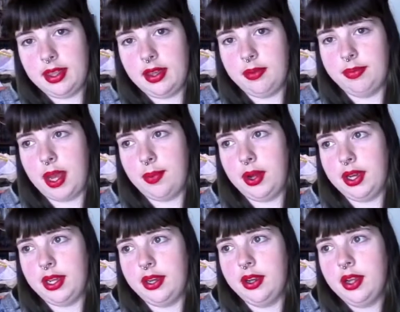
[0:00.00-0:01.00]
them. I
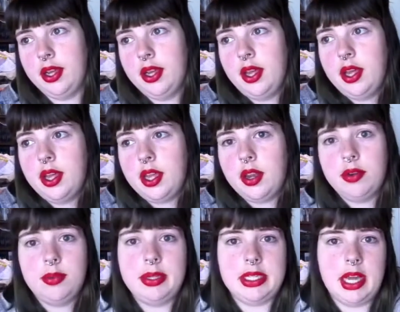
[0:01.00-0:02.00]
wanted, you know,
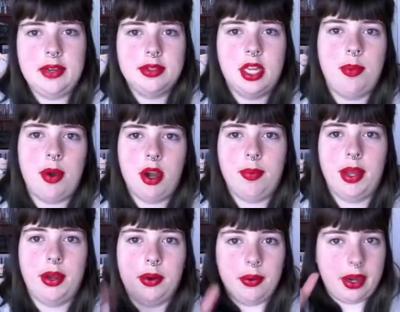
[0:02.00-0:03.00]
to be kind of set apart on my
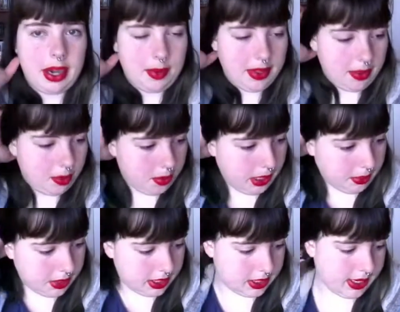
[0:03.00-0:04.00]
own, and I want them to be able
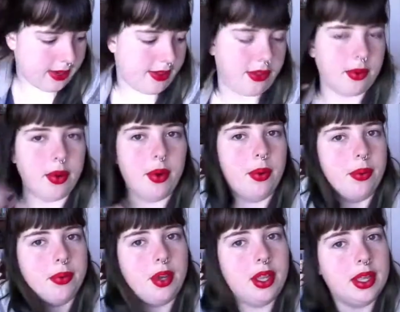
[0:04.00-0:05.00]
to stand on their
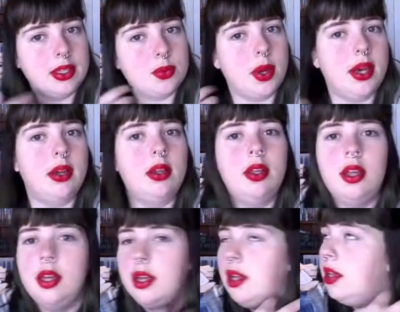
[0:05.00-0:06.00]
own as well.
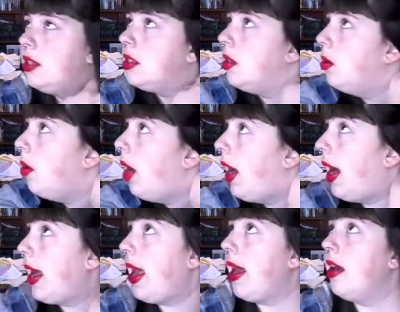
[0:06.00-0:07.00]
So I
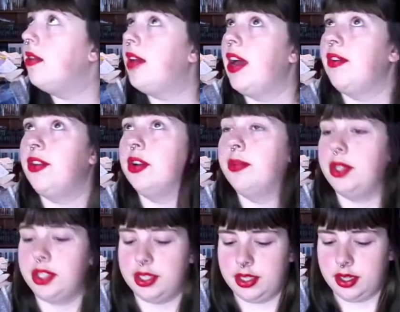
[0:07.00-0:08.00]
have, after
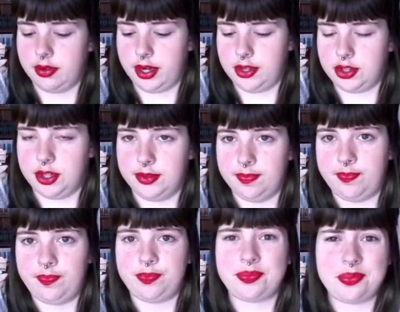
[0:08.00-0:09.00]
much consideration
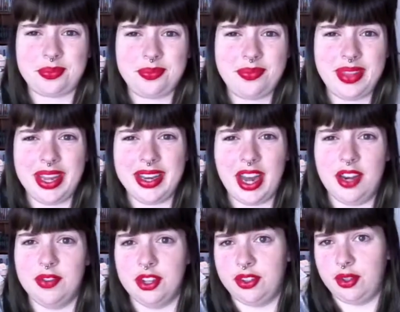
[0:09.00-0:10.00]
and kind
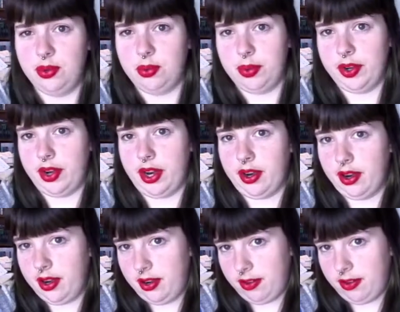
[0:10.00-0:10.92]
of just, oh, weird hair,